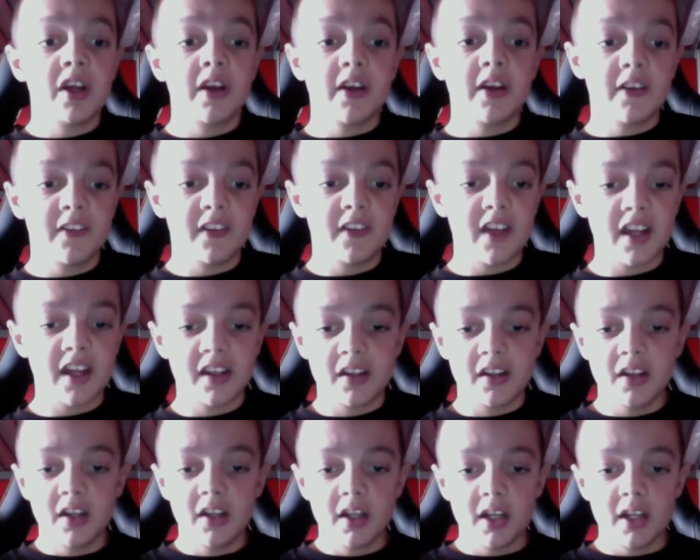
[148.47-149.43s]
and then
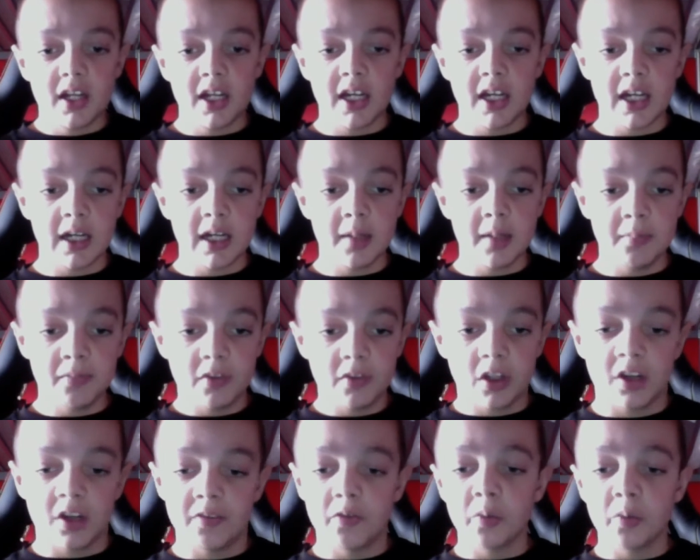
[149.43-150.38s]

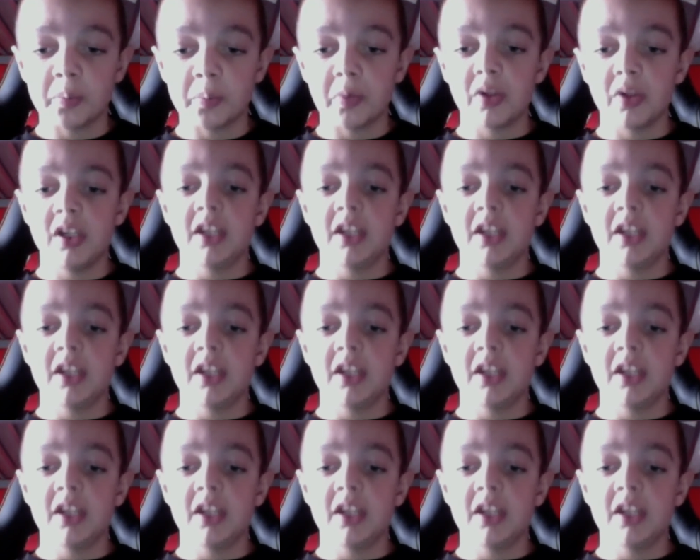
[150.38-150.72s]
our 4 point